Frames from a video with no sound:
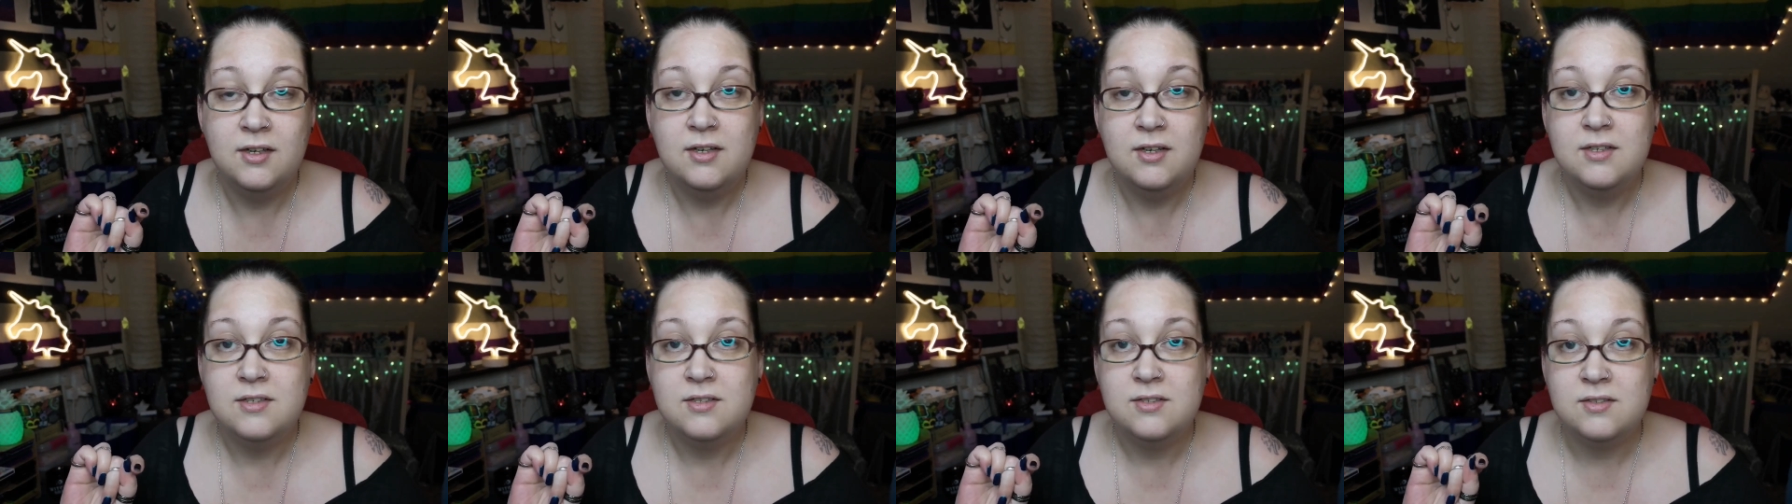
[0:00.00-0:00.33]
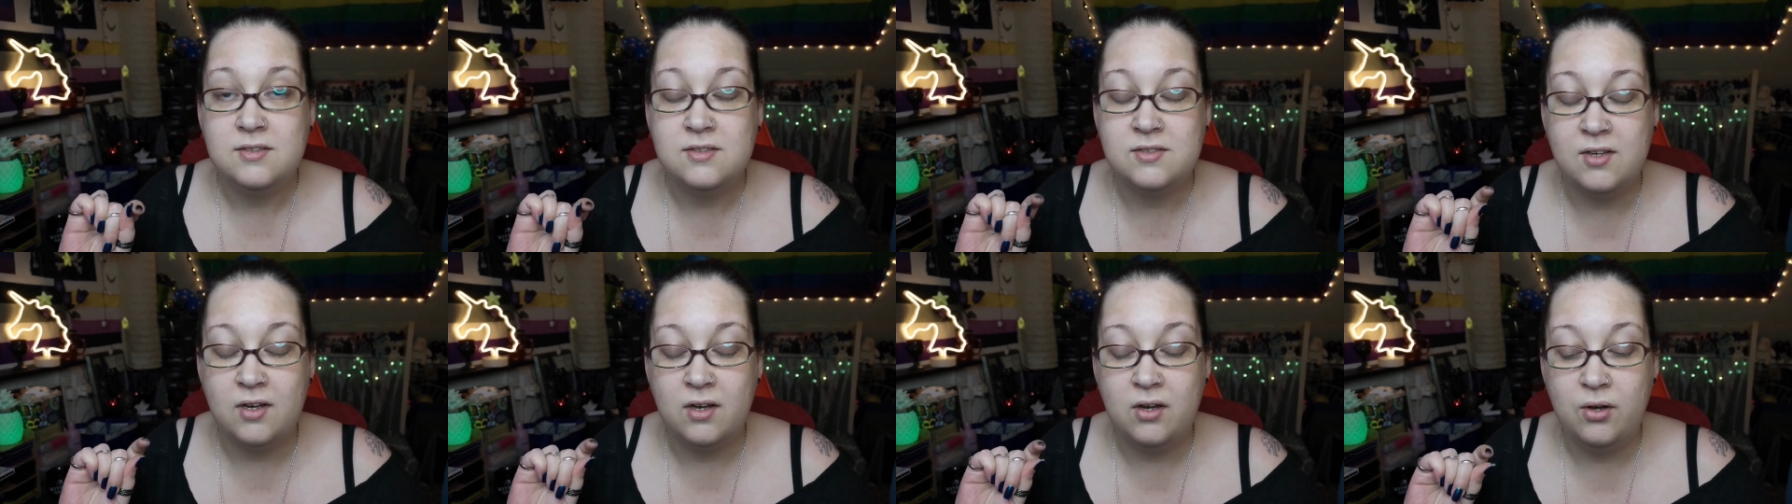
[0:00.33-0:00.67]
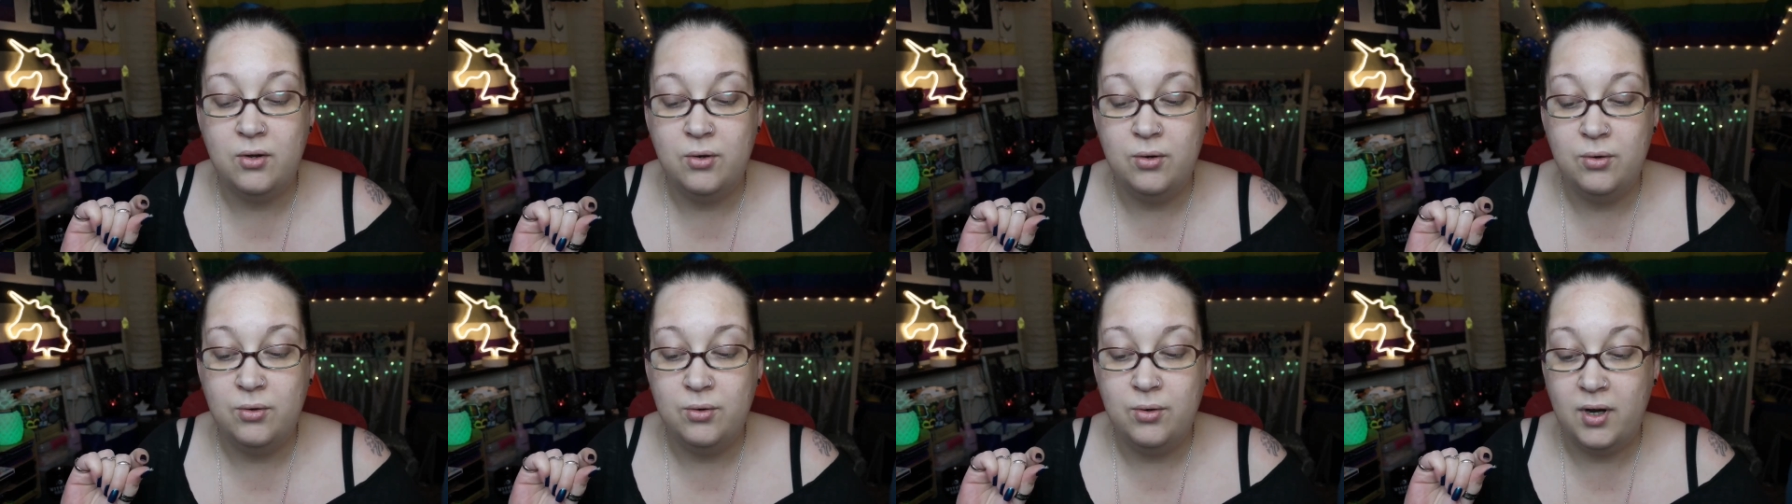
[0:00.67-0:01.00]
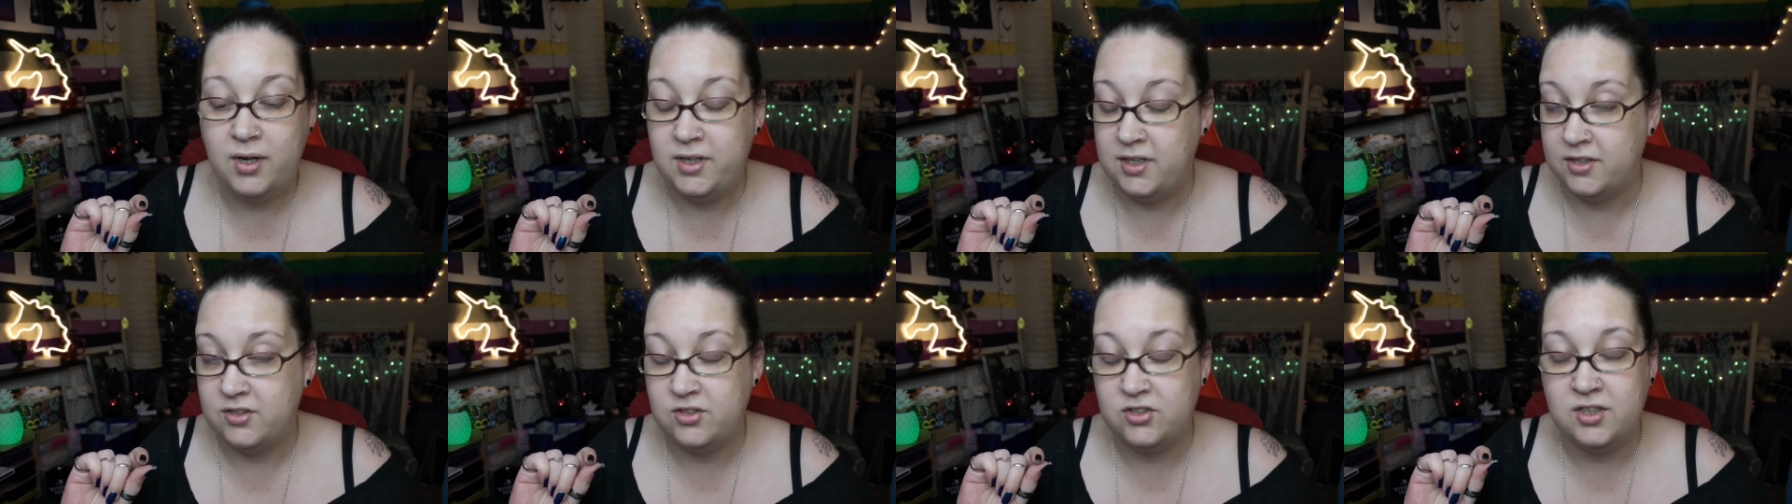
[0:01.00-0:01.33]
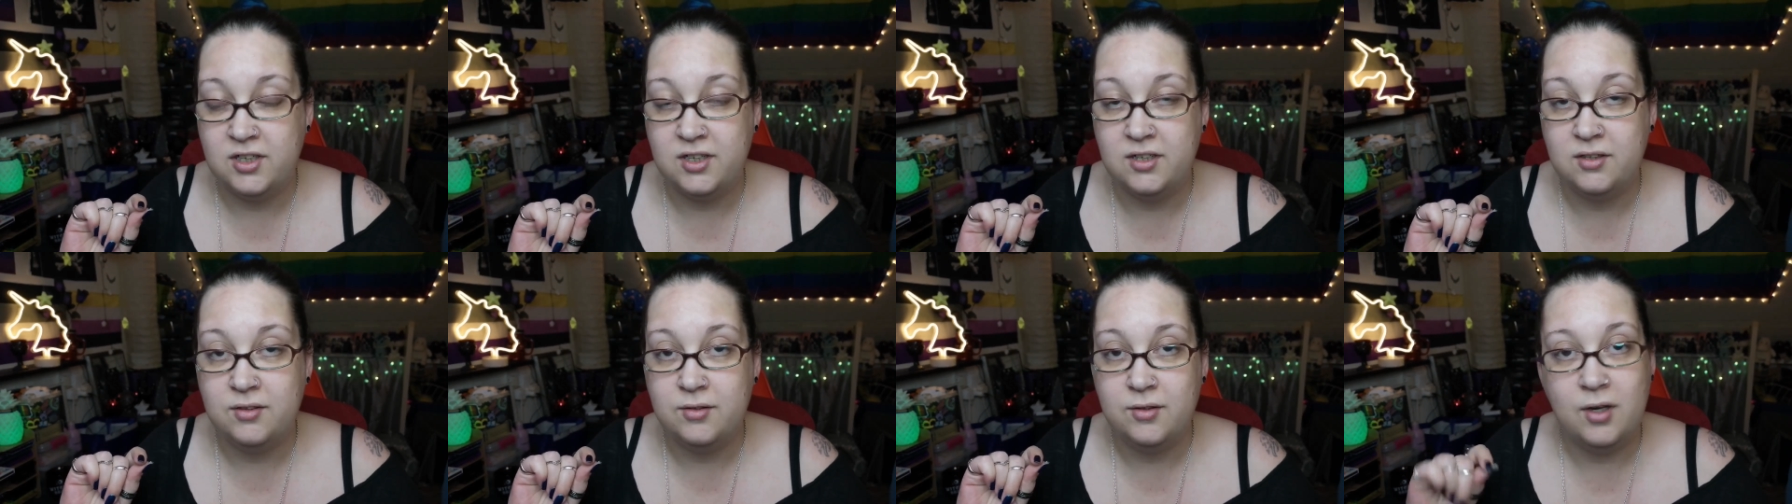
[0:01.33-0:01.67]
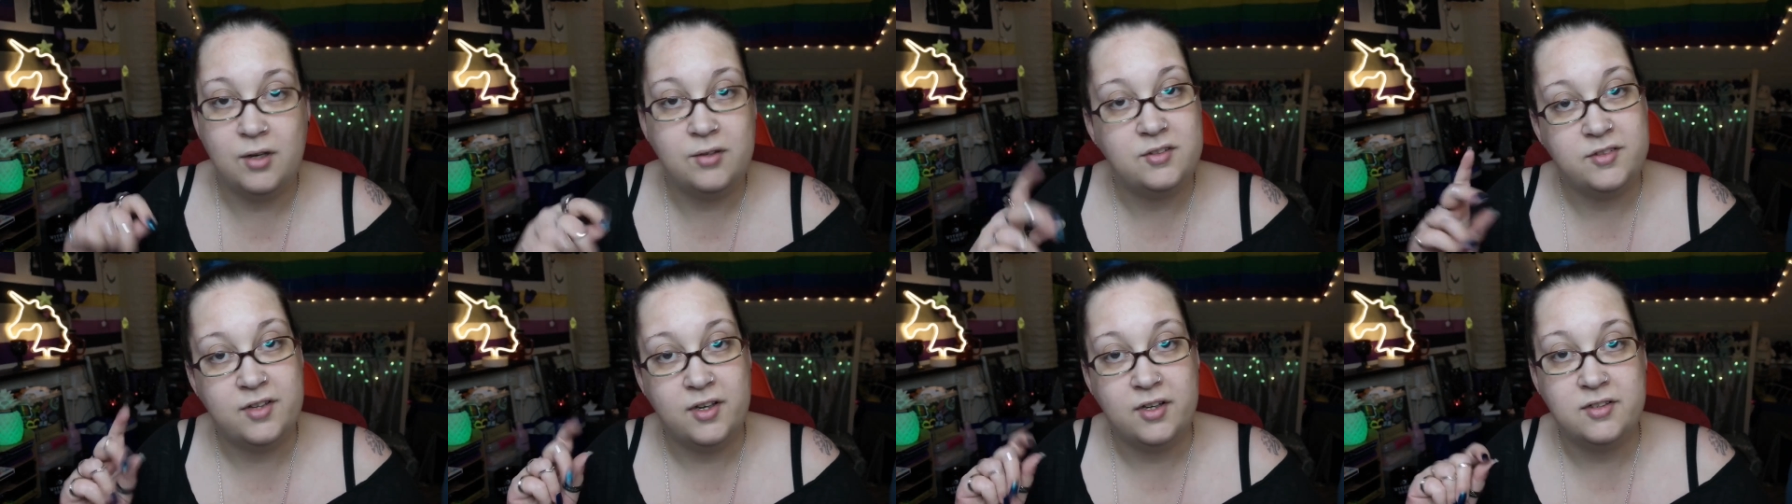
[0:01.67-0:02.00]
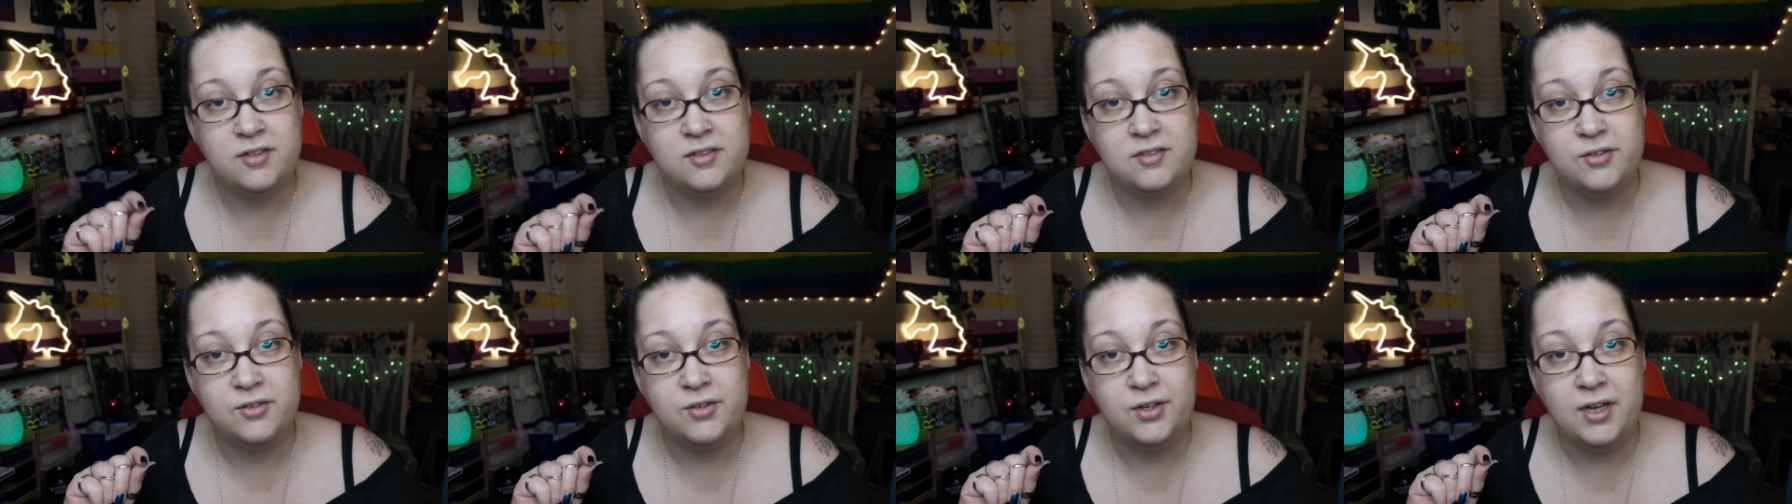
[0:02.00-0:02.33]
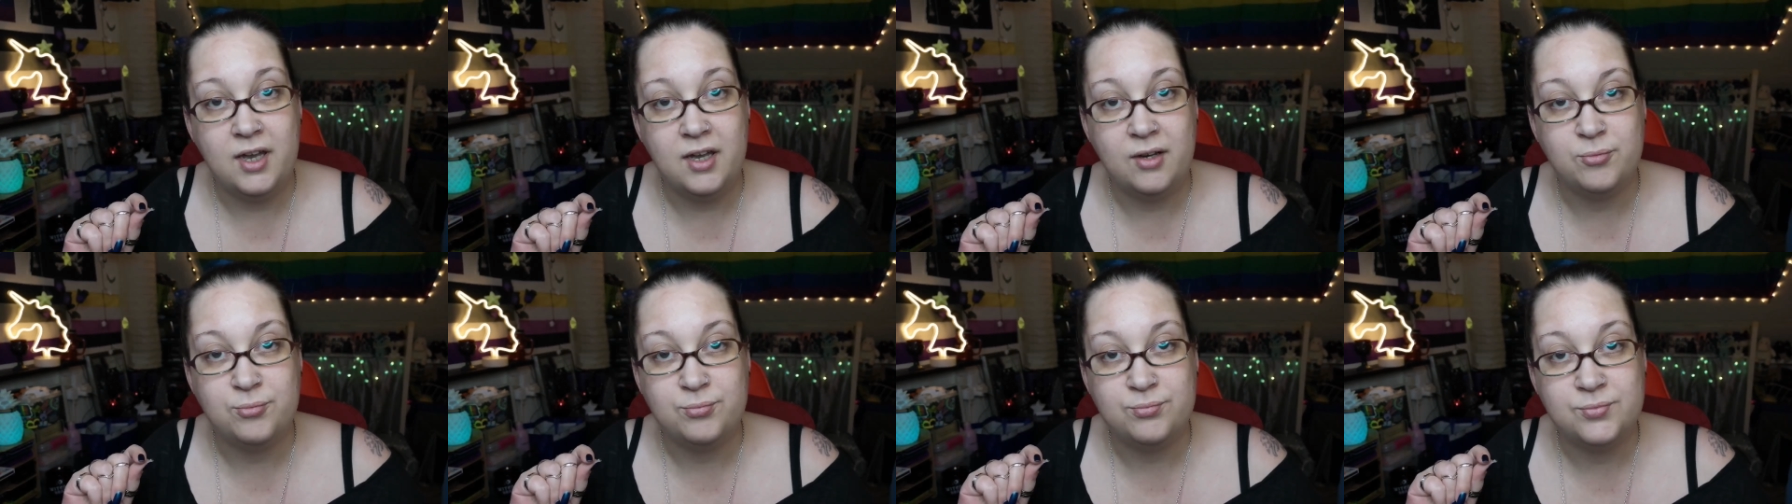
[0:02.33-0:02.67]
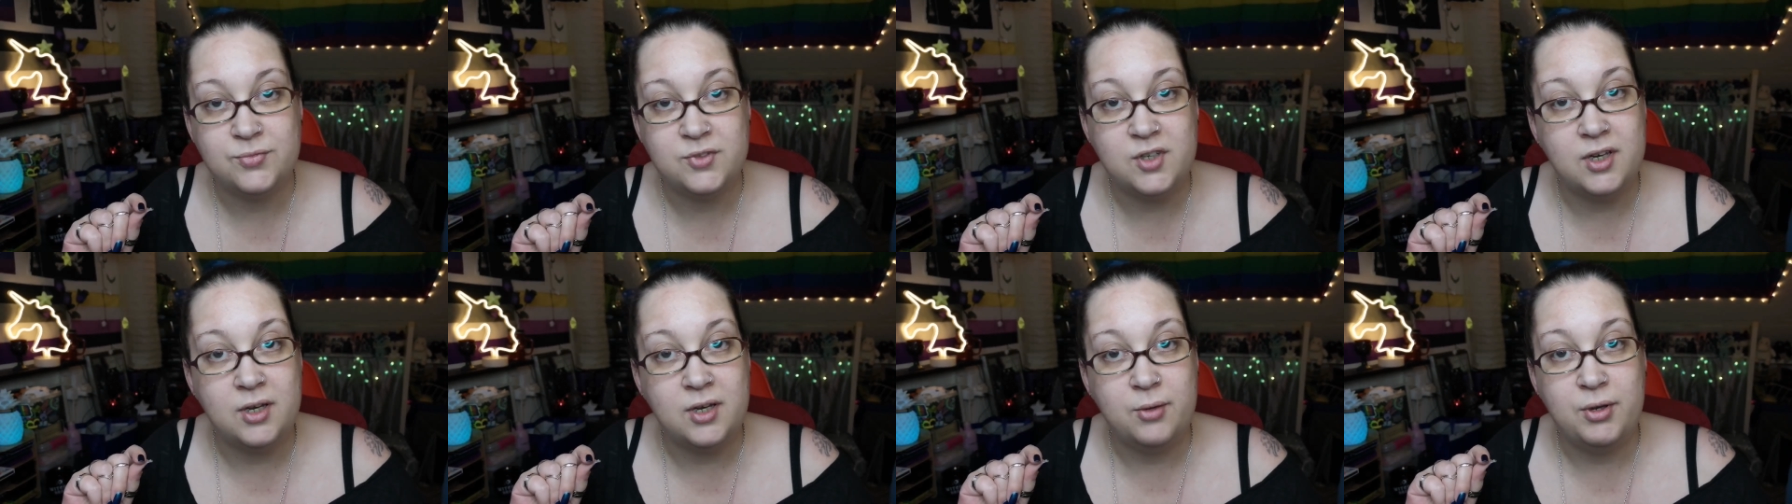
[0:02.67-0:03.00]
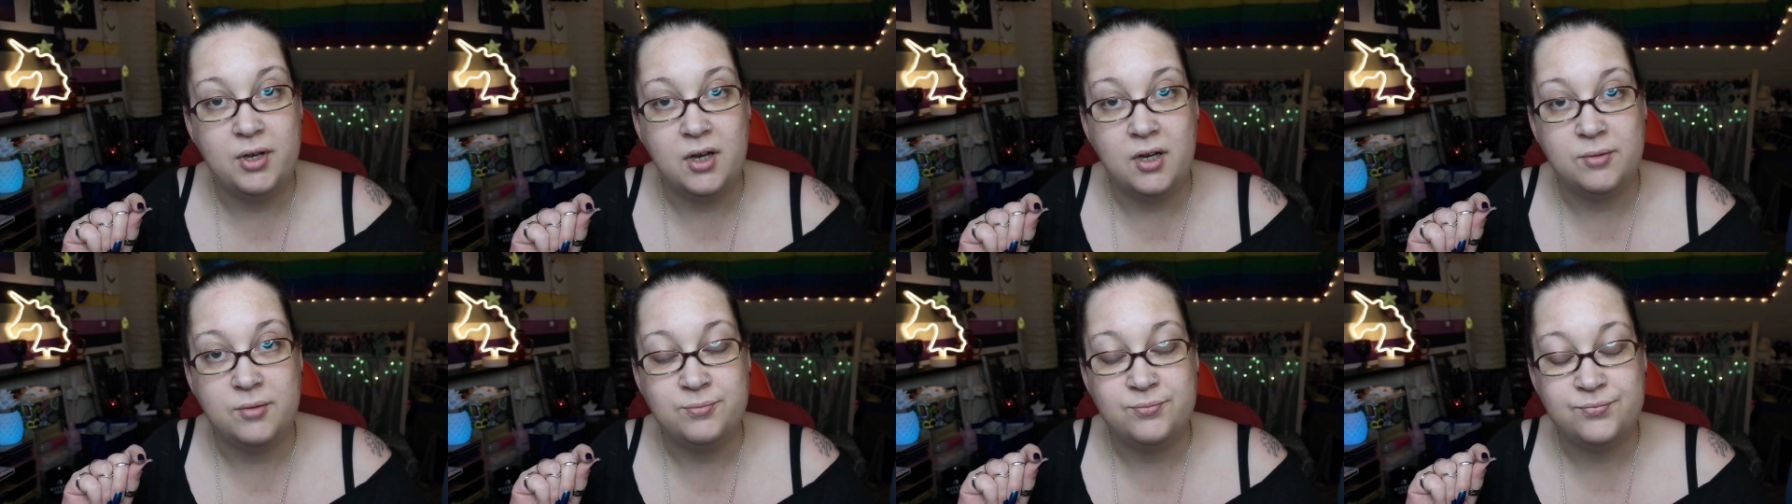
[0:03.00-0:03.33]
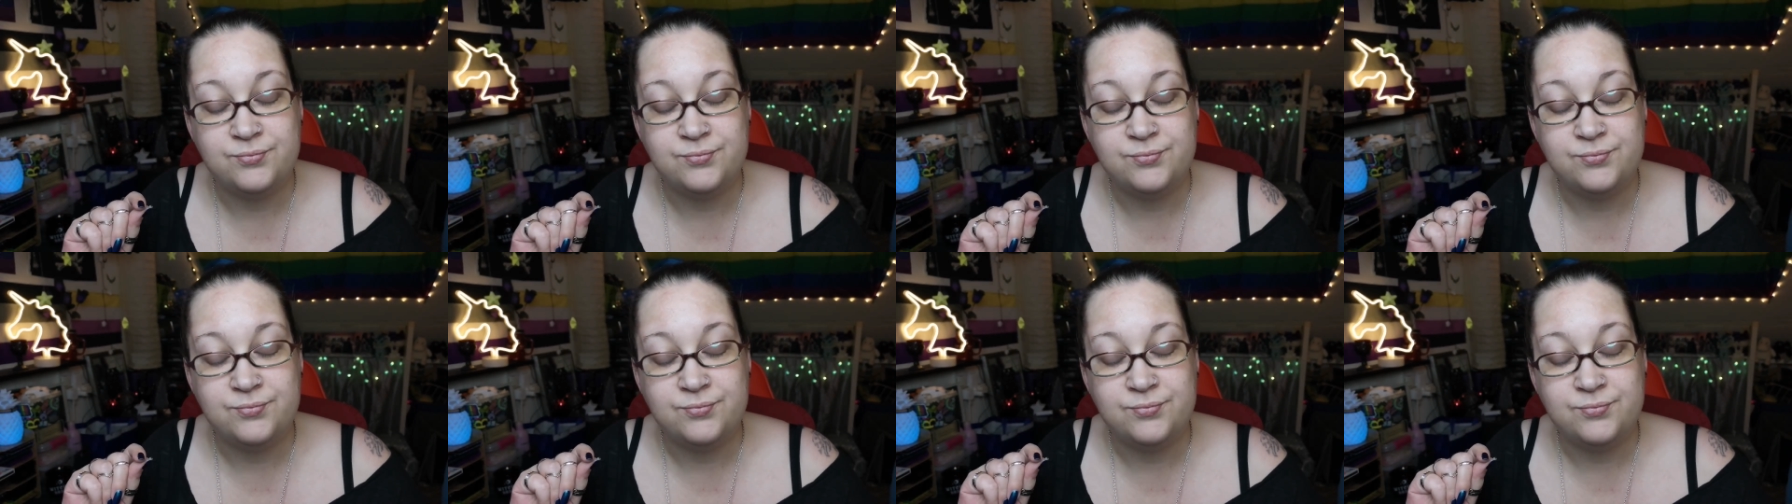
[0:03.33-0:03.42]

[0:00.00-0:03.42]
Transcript: So I ditched it and I decided to do it again. So here we are.